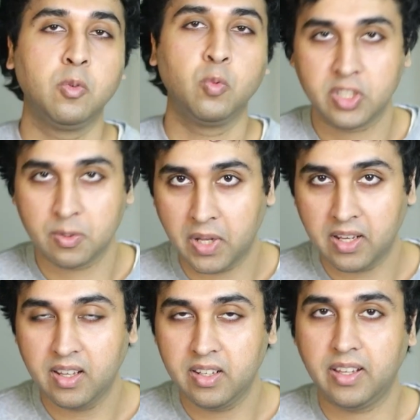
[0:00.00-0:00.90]
which made
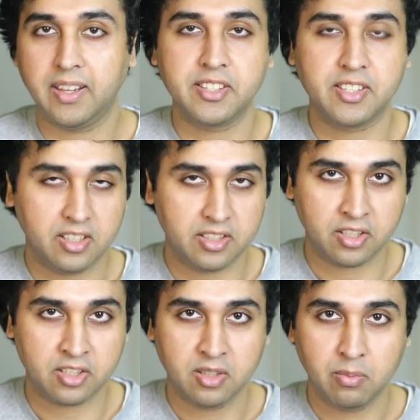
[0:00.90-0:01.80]
it an easy
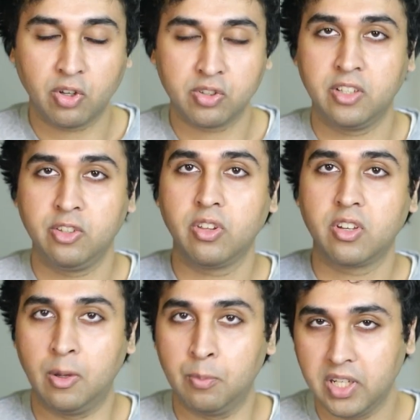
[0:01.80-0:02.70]
decision because I knew the
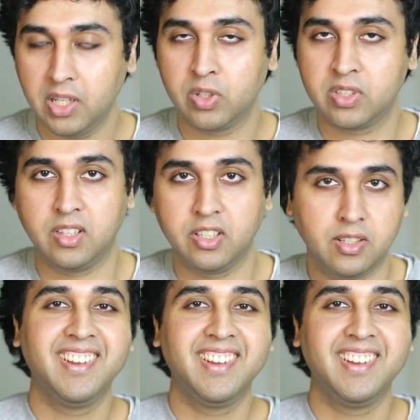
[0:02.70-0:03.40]
company was legit.